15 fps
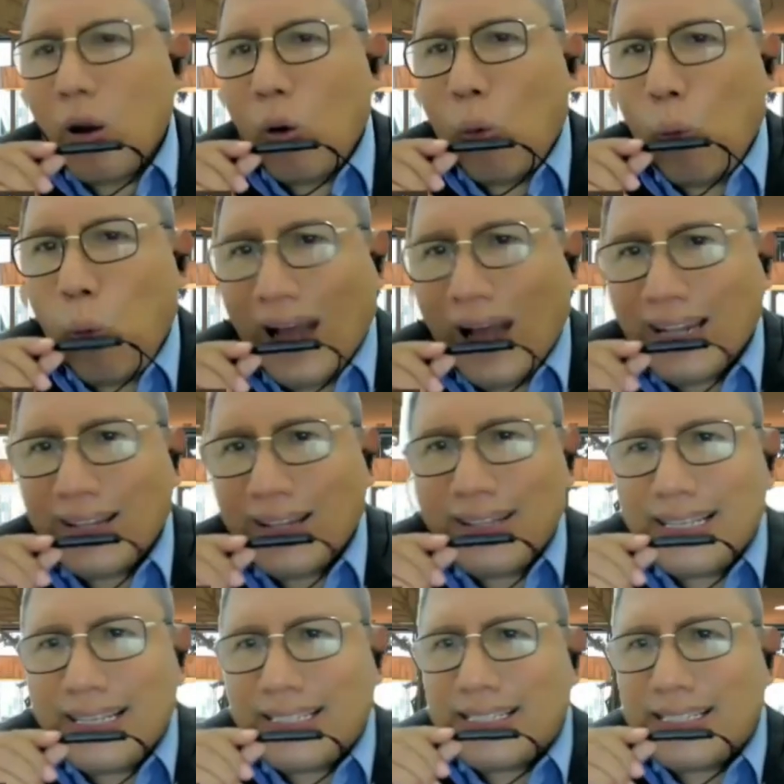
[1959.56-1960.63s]
What
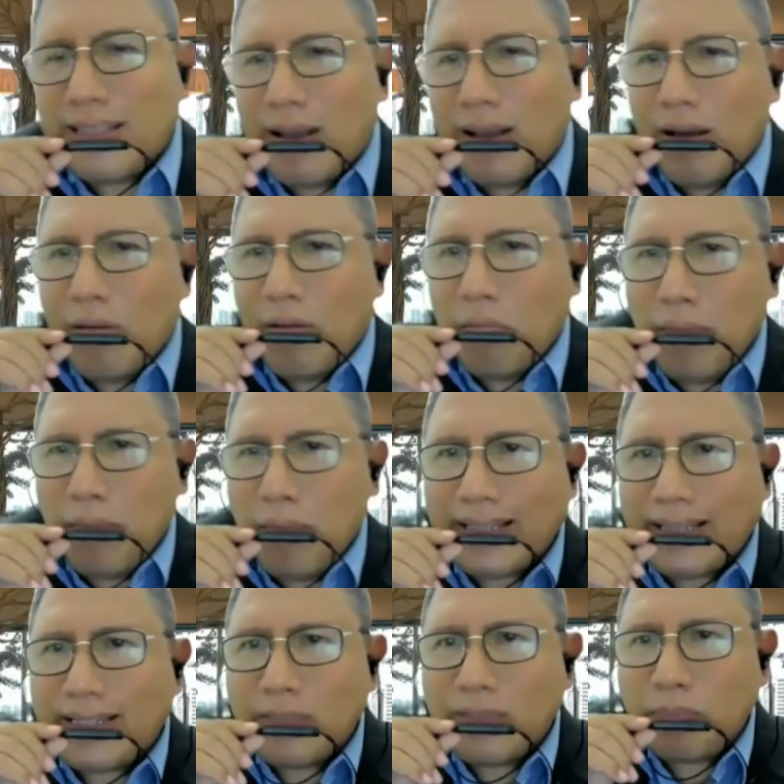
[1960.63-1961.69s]
this
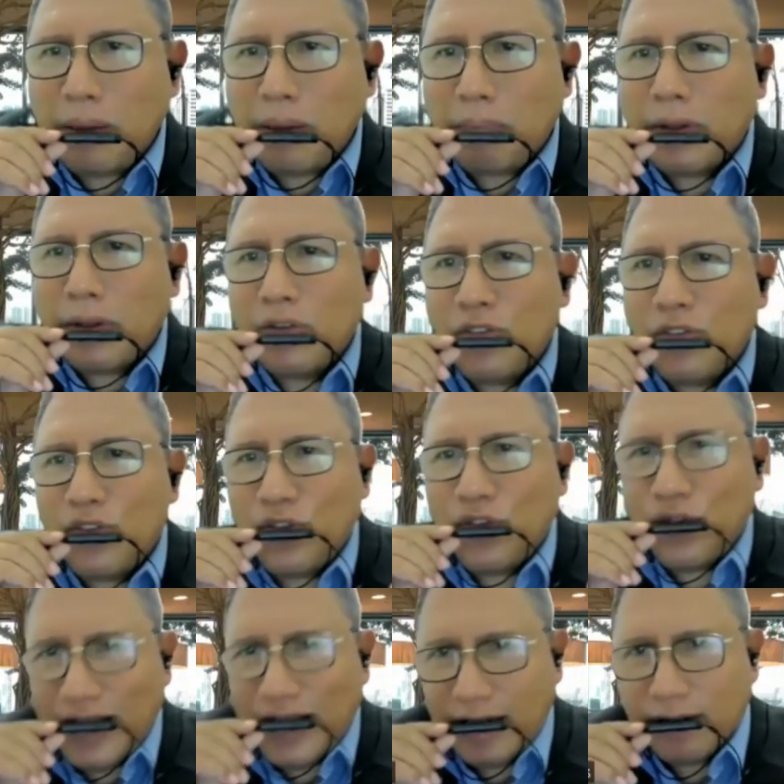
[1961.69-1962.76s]
makes people
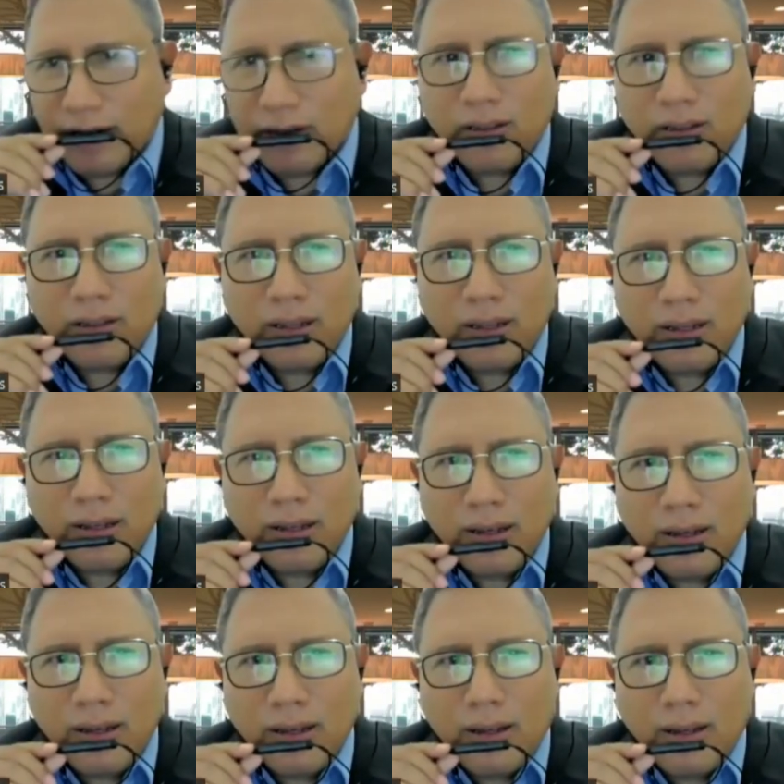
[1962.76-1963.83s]
feel
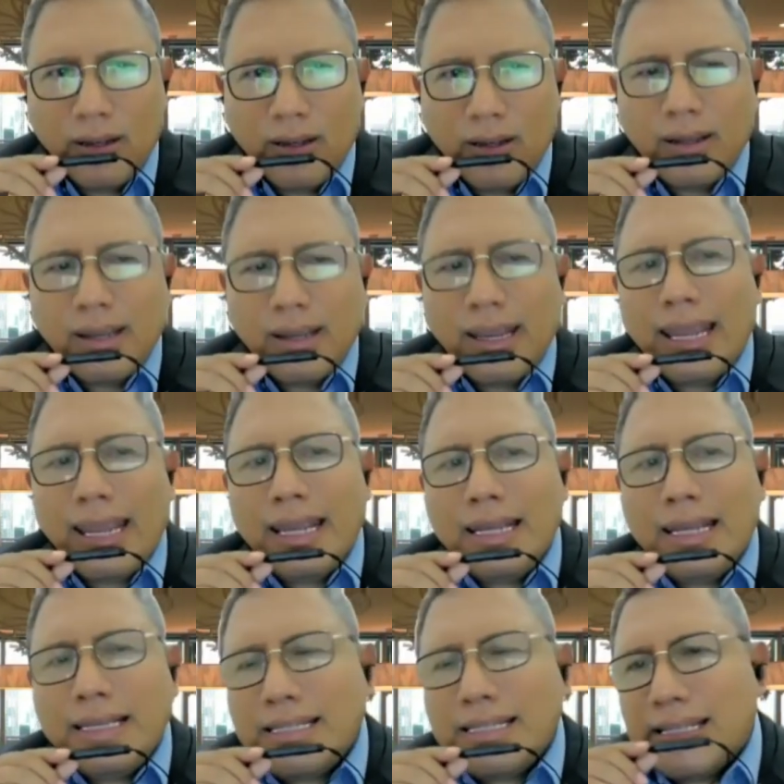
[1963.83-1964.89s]

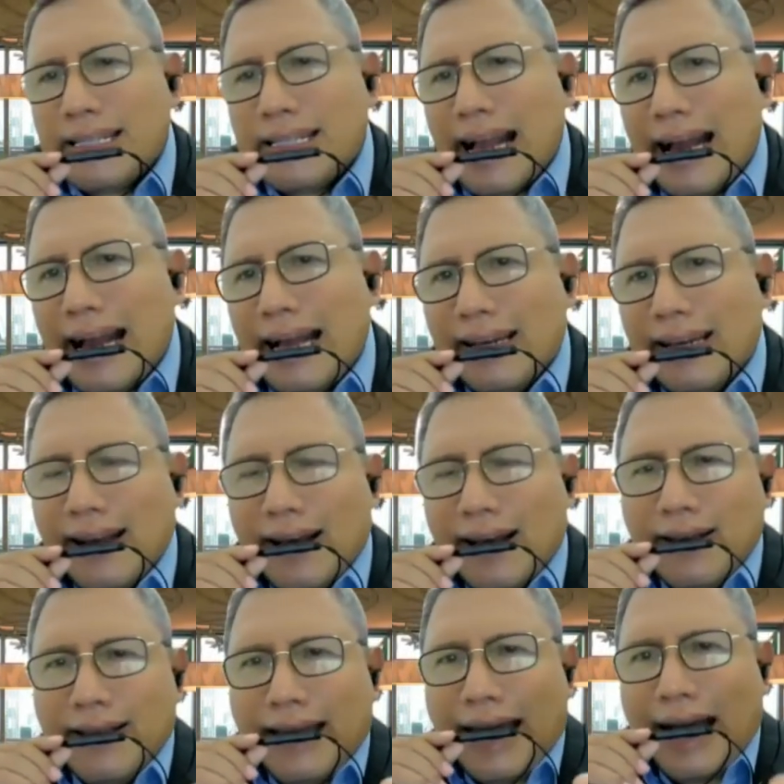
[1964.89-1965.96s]
is that
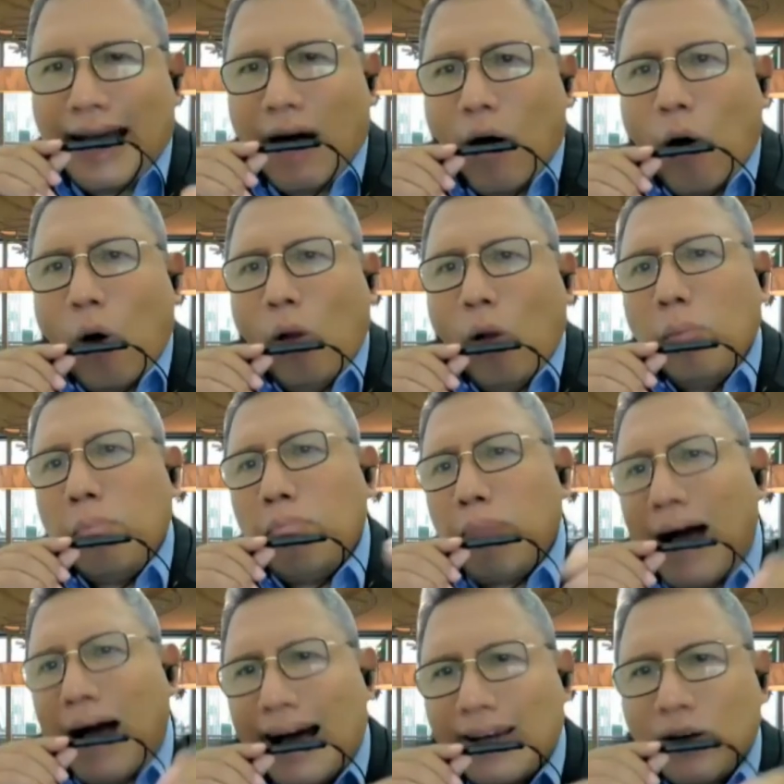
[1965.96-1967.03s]
they are all
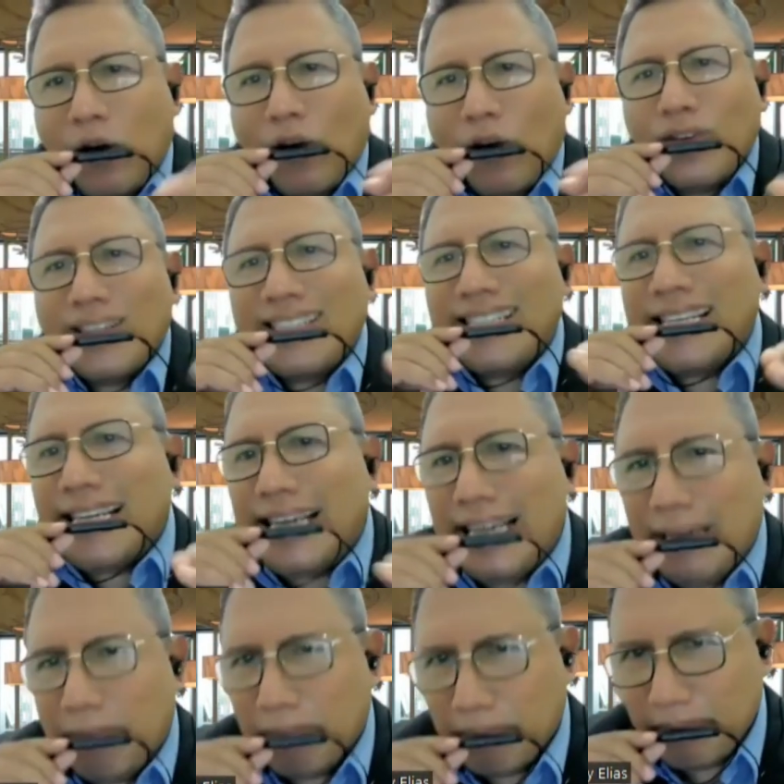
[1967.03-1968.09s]
part of a
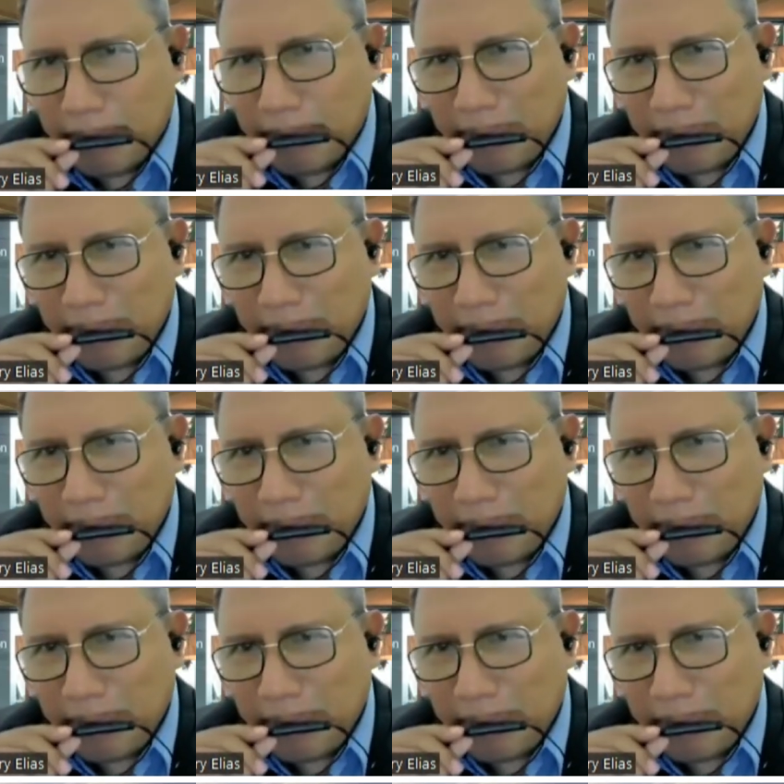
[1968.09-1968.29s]
team.